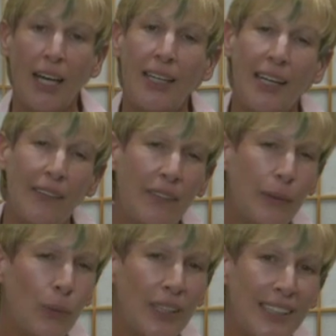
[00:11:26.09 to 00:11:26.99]
And
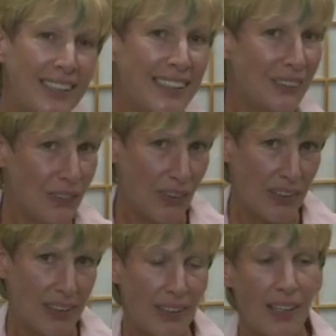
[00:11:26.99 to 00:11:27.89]
everyone is
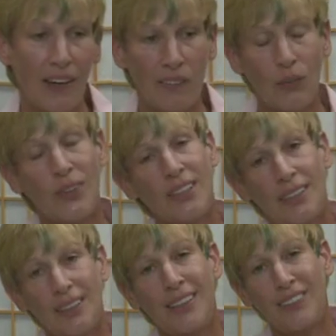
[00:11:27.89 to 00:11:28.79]
different, everyone's
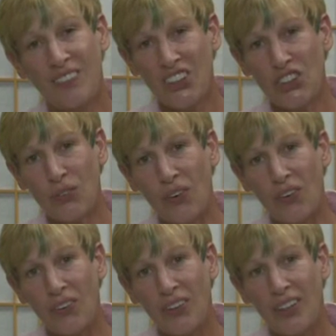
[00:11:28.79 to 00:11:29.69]
an individual.